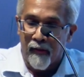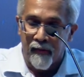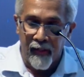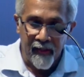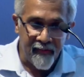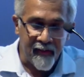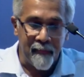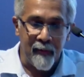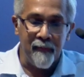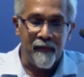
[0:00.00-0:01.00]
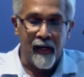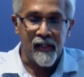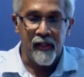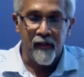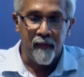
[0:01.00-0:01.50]
The next experiment we
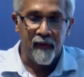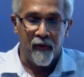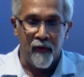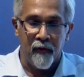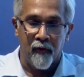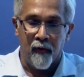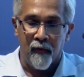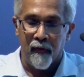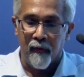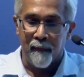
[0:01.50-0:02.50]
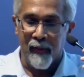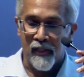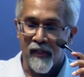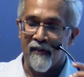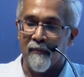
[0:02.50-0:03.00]
actually did was on
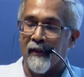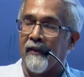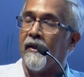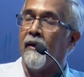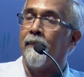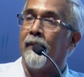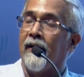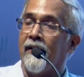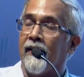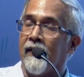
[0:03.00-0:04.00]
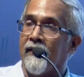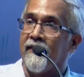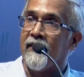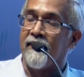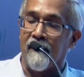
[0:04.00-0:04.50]
patients with pancreatic
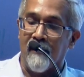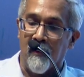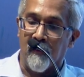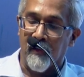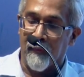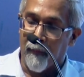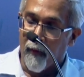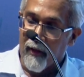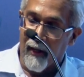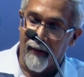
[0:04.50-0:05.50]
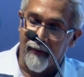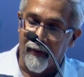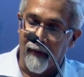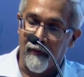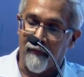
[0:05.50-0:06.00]
disease, and we looked at the bone health,
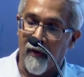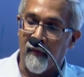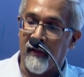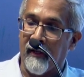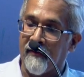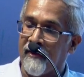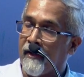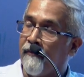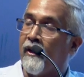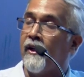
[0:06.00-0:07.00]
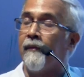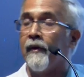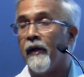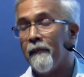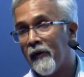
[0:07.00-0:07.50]
and we found that a
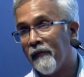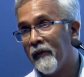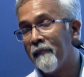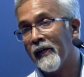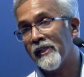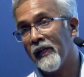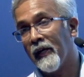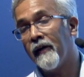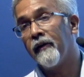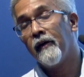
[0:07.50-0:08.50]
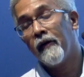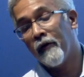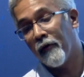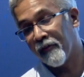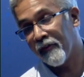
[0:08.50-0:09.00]
significant number of them actually had
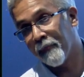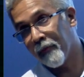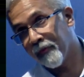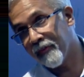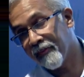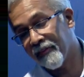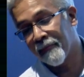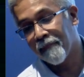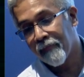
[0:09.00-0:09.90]
osteoporosis.